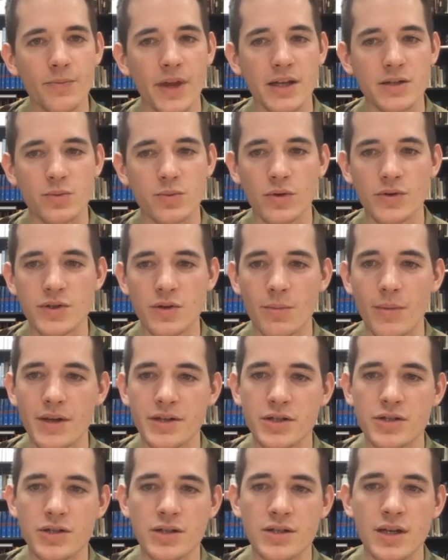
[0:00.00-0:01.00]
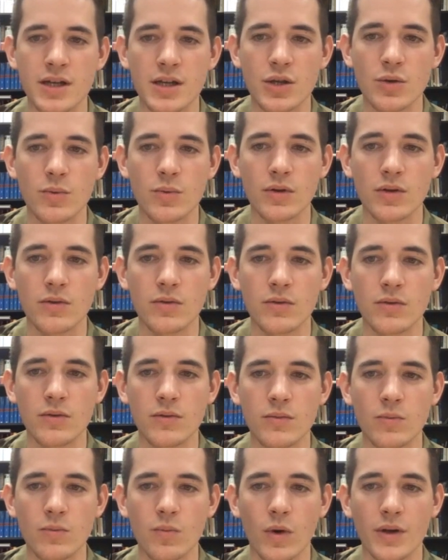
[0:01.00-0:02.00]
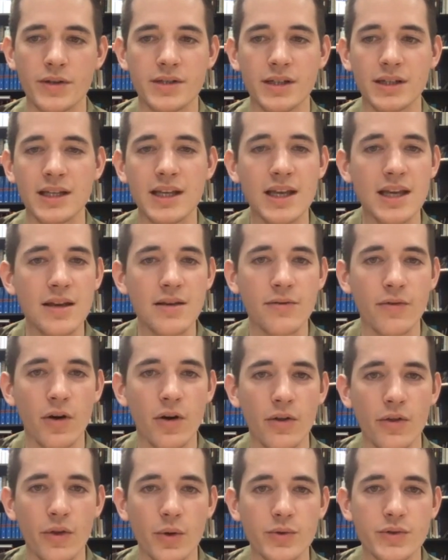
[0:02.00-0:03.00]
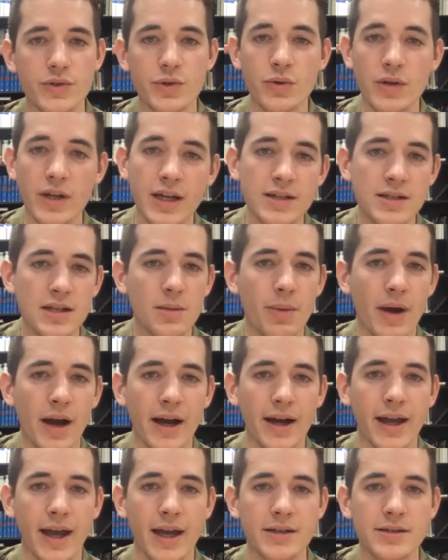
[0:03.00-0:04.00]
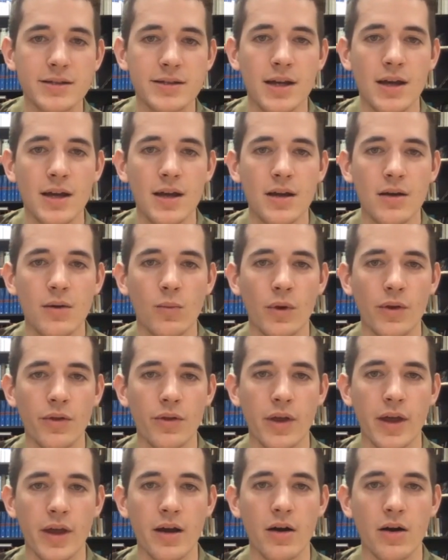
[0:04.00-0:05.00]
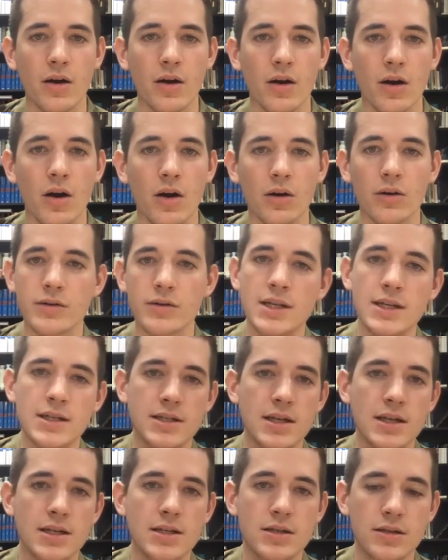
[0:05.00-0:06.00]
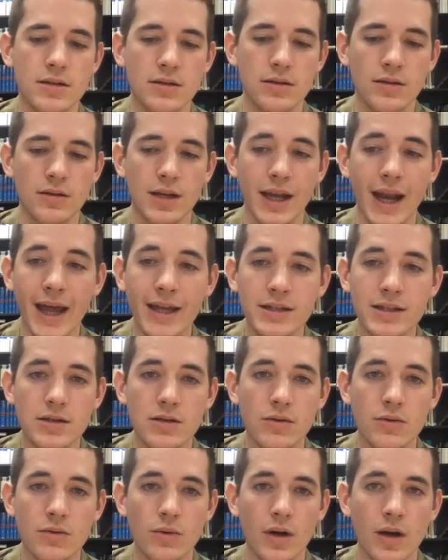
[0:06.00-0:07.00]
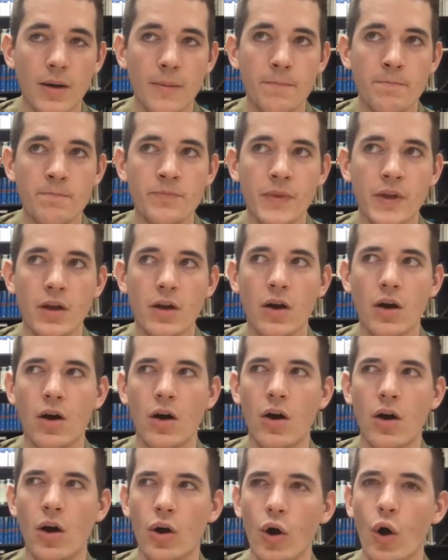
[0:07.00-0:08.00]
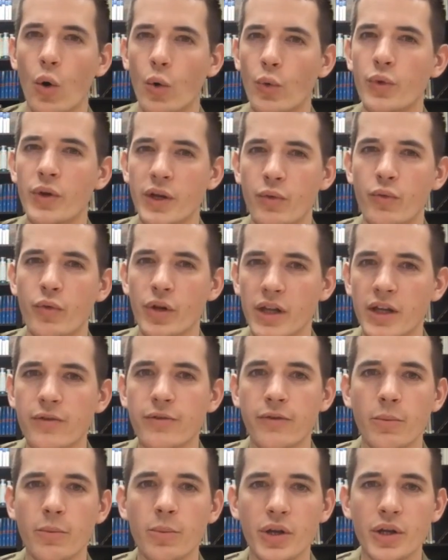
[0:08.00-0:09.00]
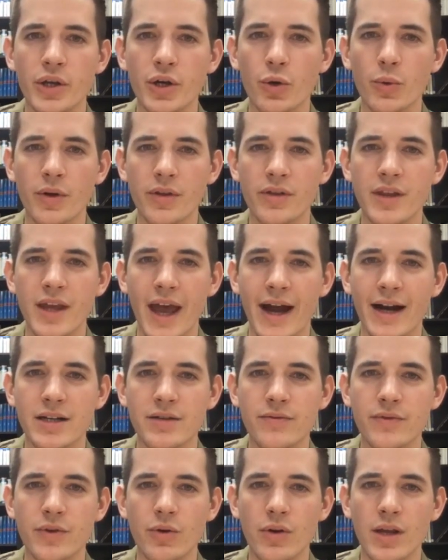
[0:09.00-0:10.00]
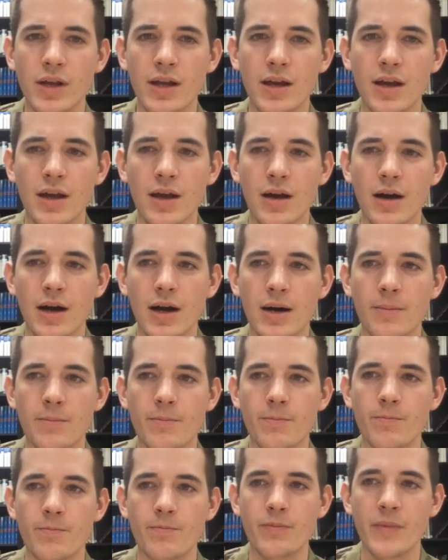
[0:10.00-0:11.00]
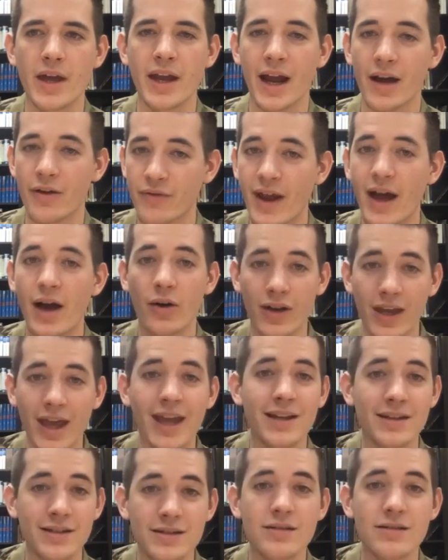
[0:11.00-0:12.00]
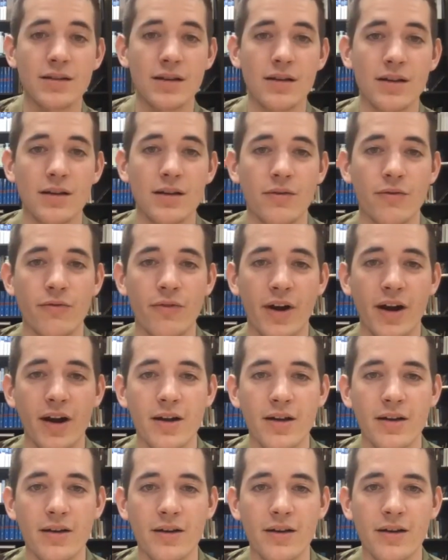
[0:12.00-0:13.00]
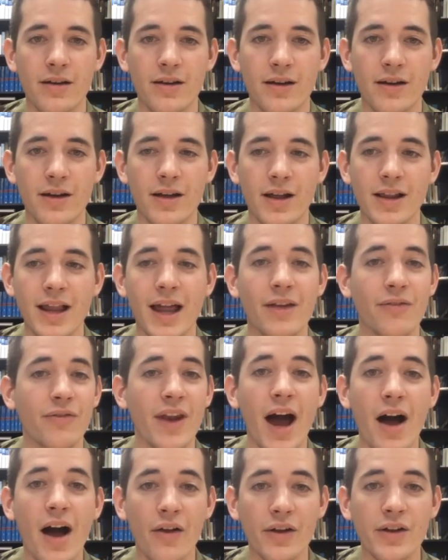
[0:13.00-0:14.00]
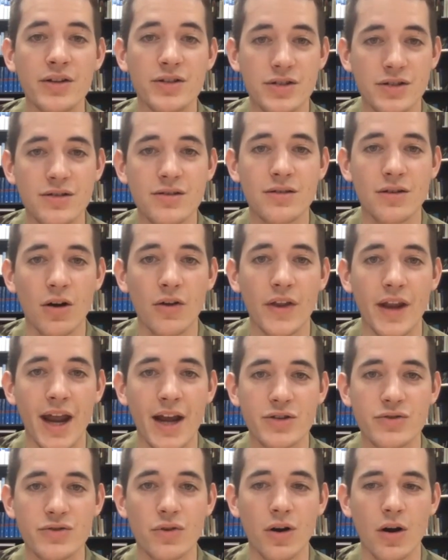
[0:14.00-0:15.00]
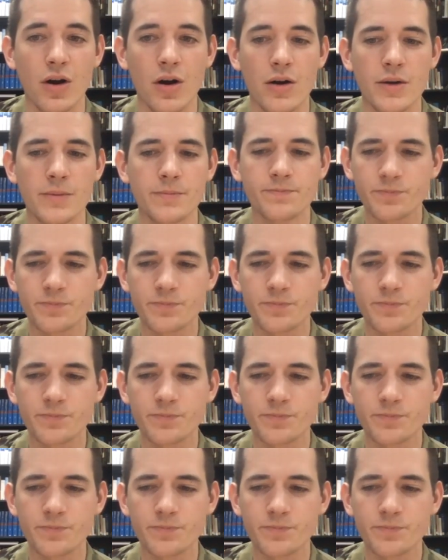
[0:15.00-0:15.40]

words or messages that you would want to leave on those tuning into the podcast, whether they are ROTC cadets who are only really familiar with the active duty, and have now gained a lot of knowledge on the National Guard,